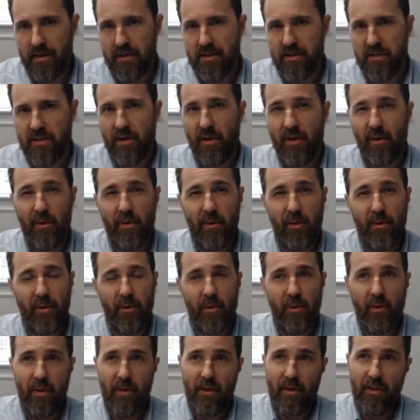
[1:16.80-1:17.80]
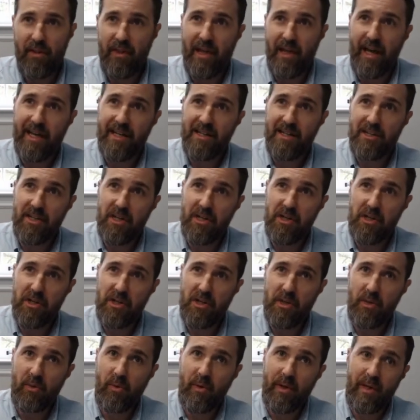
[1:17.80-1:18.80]
So that
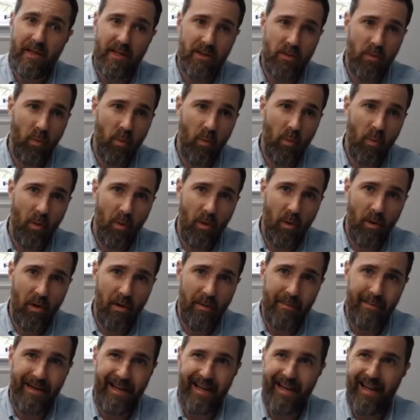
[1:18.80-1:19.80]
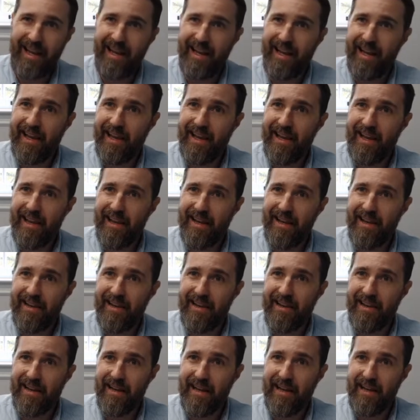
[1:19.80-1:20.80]
tissue is warm
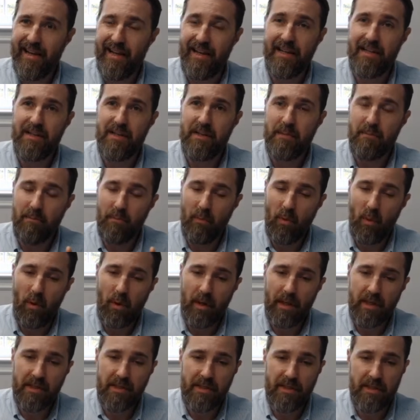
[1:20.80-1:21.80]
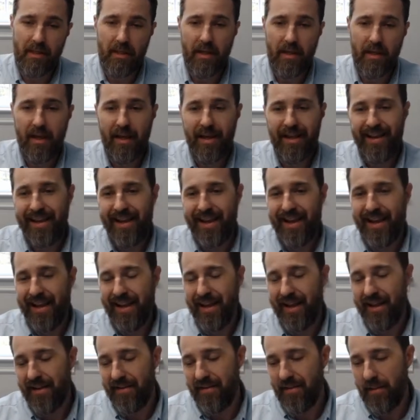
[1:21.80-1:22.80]
and it's moist.
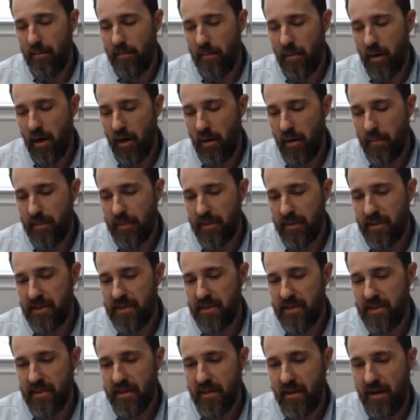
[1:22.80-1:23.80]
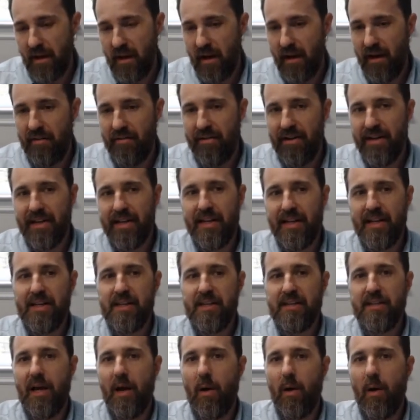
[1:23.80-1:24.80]
And the purpose of it is
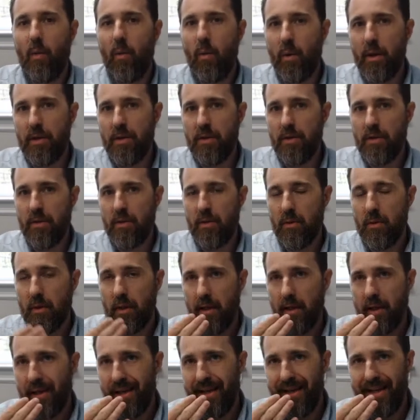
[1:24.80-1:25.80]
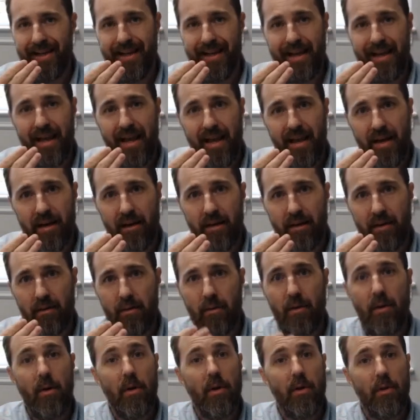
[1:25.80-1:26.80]
that when you
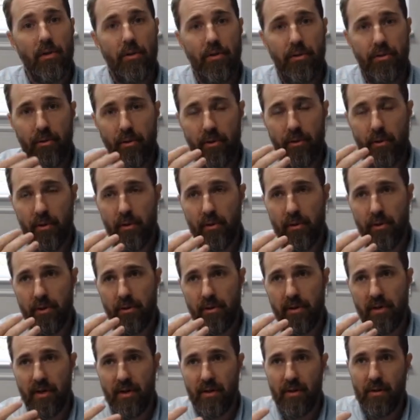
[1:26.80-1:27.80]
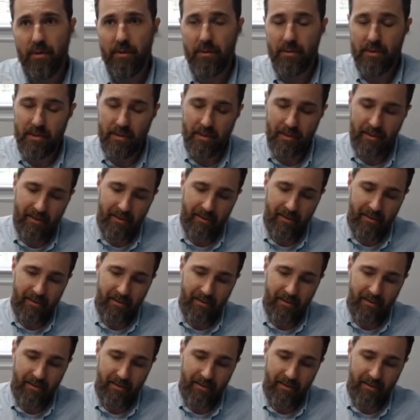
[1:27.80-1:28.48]
inhale through your nose,